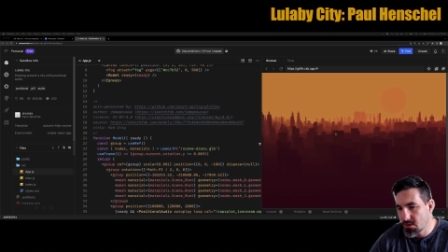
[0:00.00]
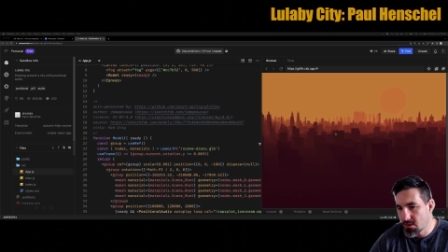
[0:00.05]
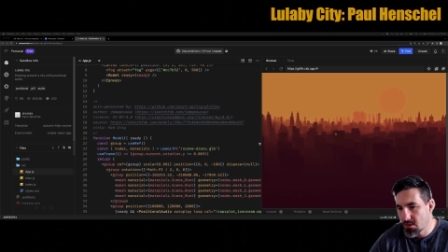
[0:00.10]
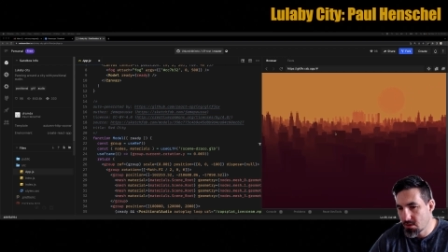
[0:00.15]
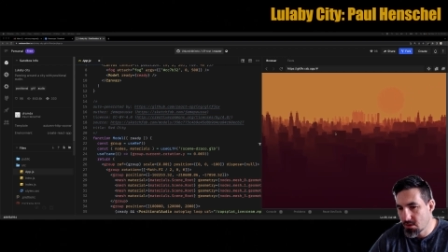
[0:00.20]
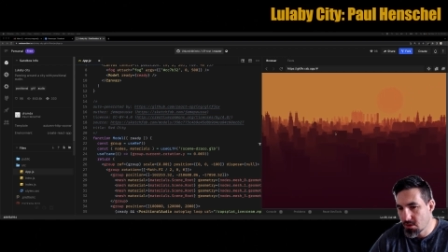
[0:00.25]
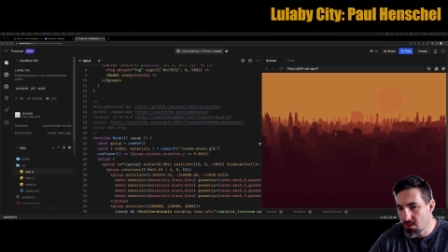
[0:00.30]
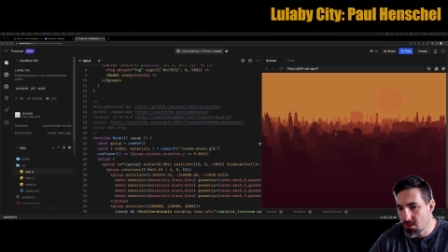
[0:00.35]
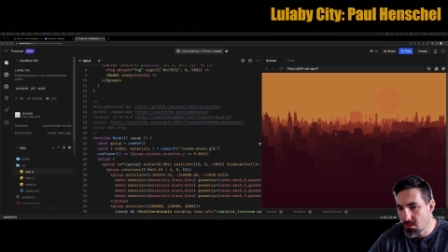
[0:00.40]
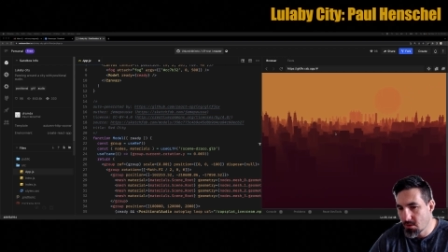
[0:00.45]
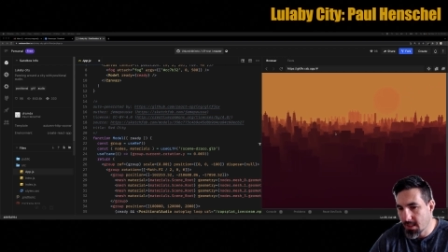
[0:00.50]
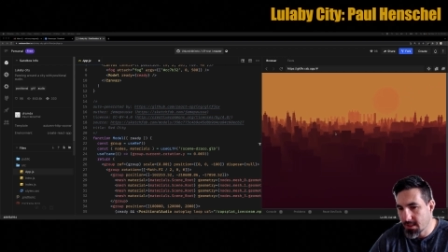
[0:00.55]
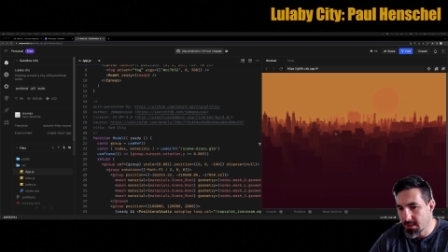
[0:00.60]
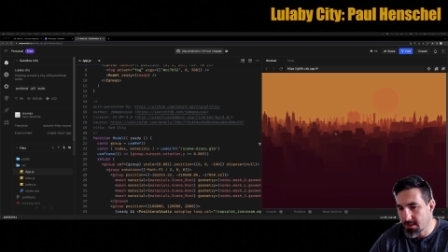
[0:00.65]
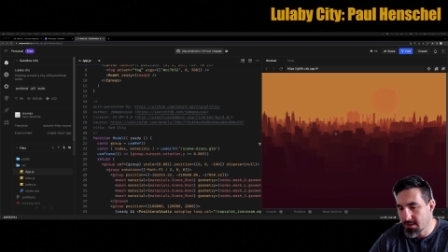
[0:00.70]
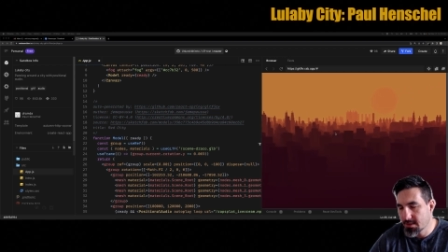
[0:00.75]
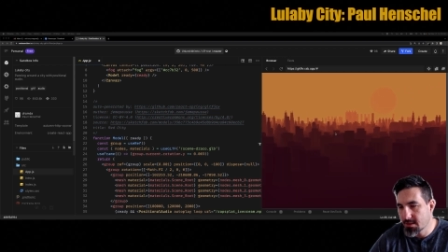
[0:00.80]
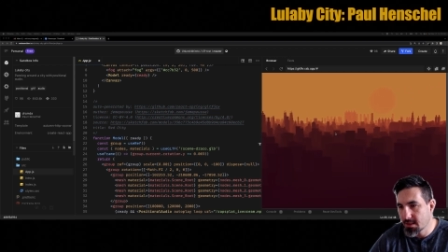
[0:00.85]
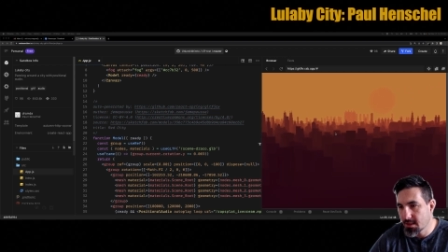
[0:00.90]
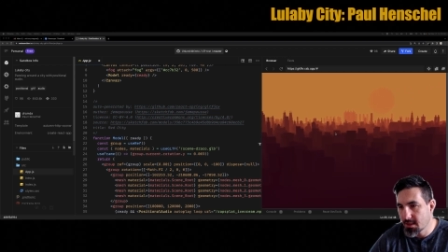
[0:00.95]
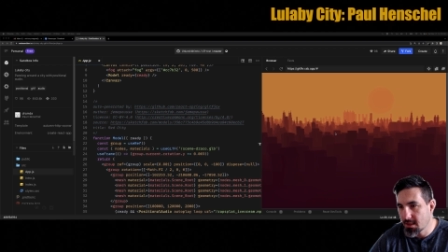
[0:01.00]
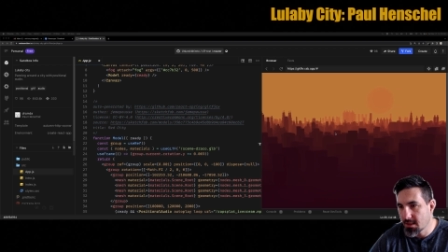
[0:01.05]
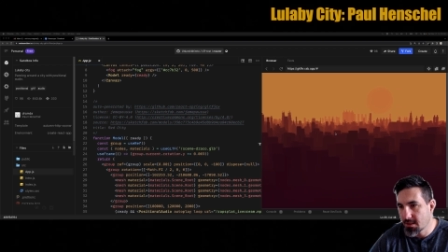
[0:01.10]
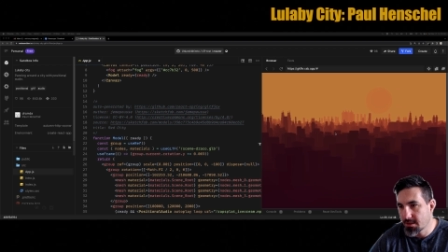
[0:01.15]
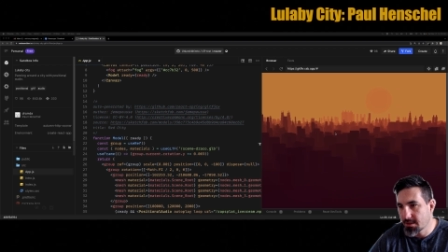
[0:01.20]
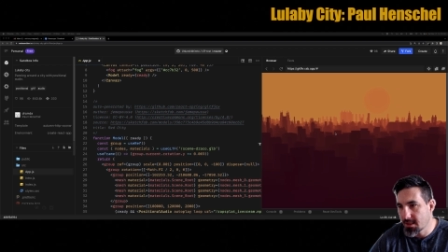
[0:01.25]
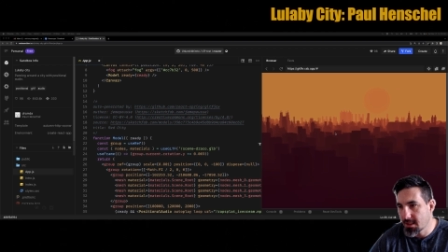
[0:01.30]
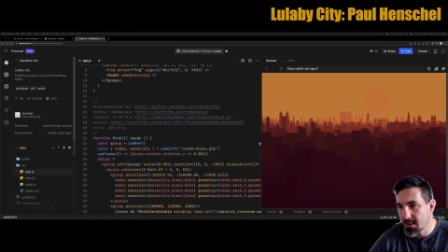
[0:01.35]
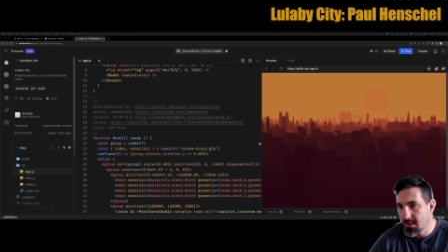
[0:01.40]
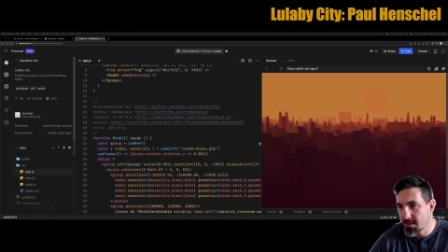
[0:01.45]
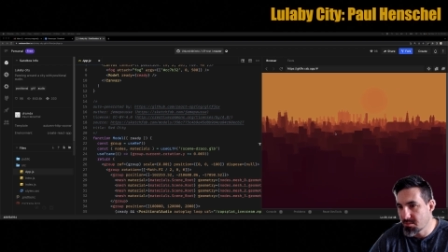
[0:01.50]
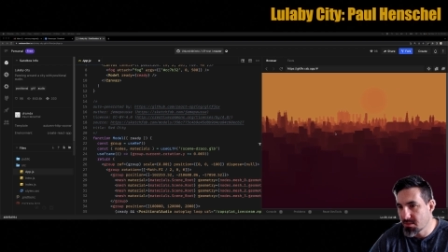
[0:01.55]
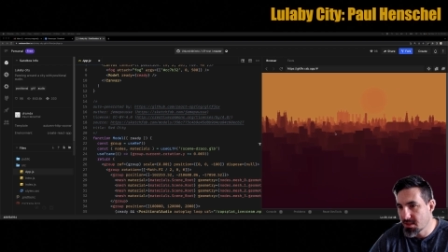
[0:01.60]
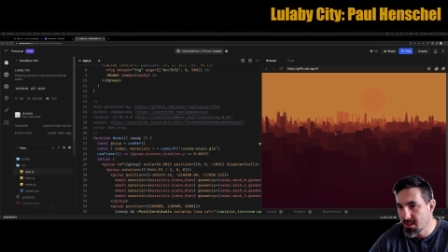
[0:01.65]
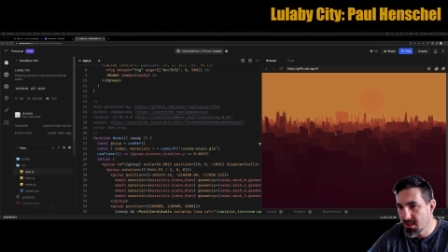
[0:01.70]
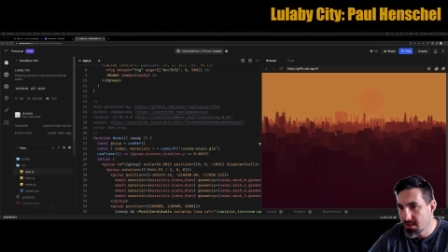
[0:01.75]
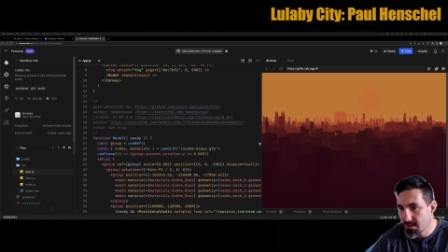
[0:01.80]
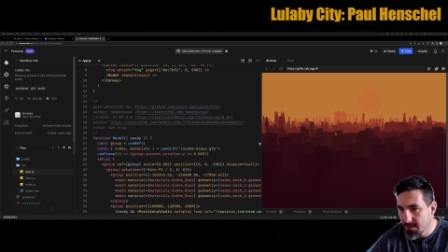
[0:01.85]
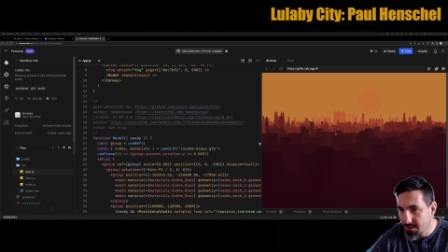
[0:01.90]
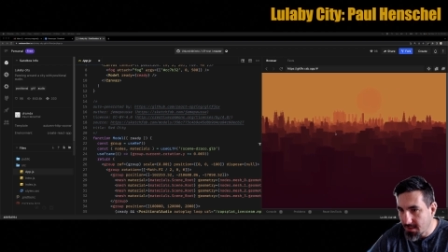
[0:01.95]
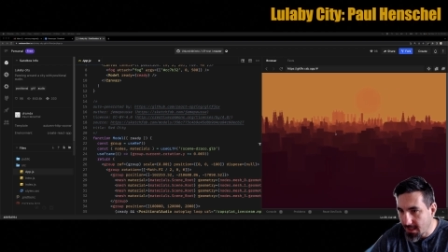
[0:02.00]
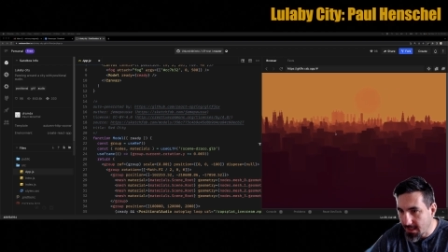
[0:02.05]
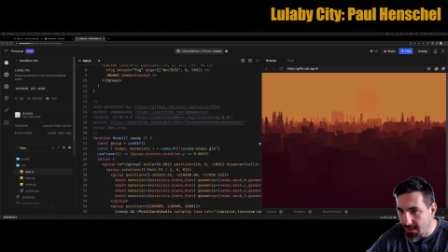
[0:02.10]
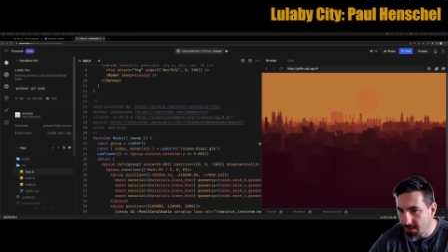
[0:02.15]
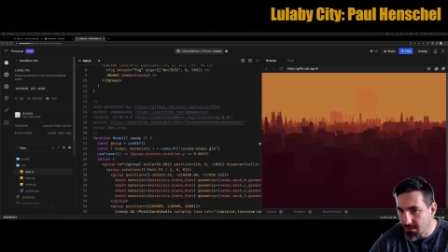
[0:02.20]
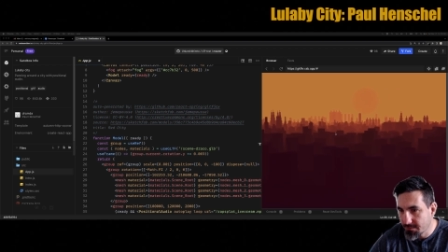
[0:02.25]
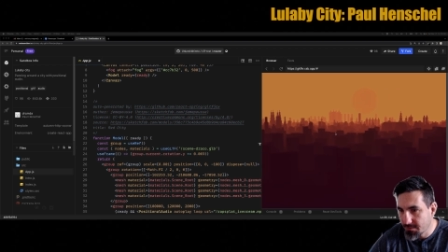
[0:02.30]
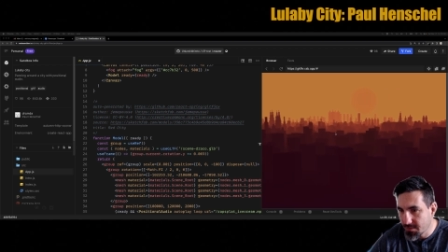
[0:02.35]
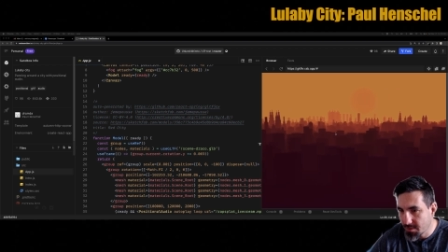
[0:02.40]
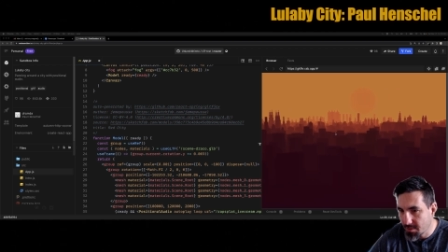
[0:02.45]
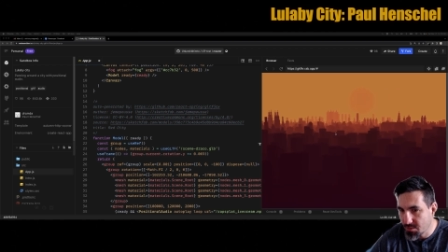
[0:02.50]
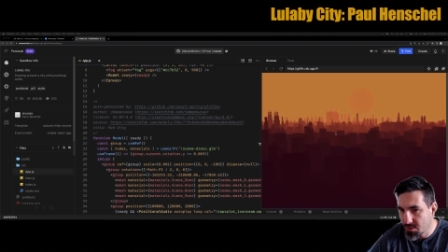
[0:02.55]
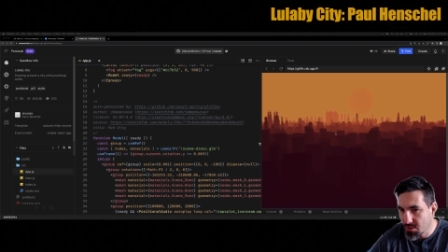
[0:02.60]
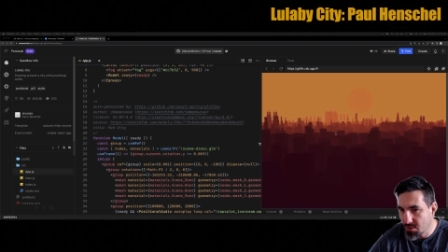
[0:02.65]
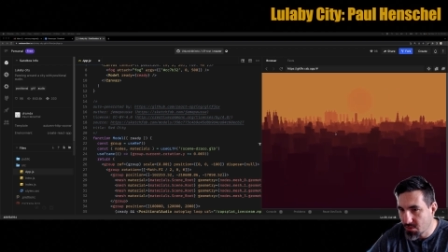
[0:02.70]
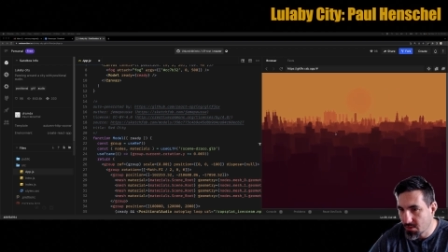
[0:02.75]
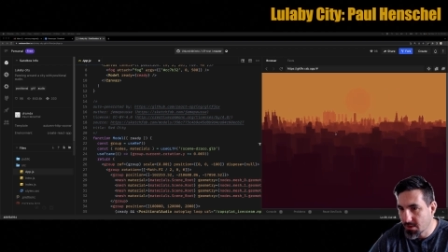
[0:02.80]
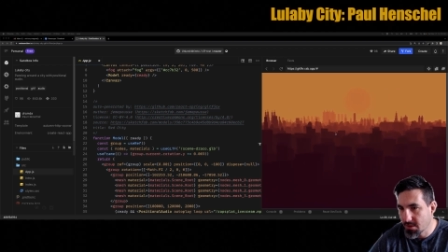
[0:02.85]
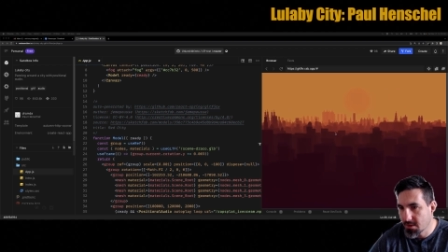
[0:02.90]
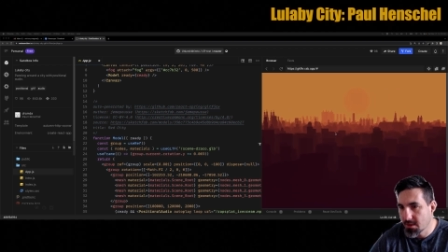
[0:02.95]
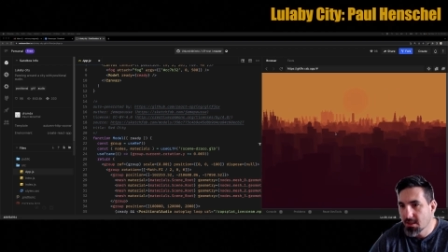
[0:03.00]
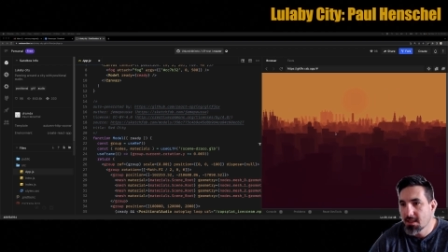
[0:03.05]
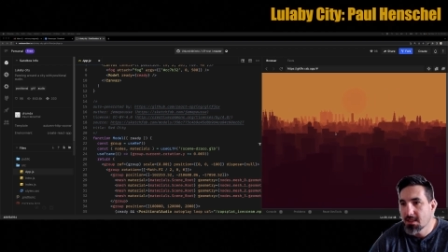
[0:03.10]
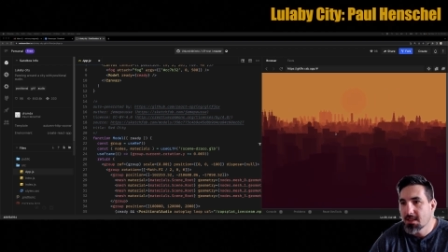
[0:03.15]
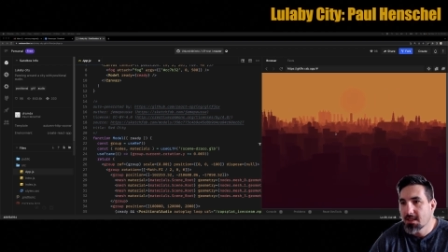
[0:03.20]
you had a city themed site of some sort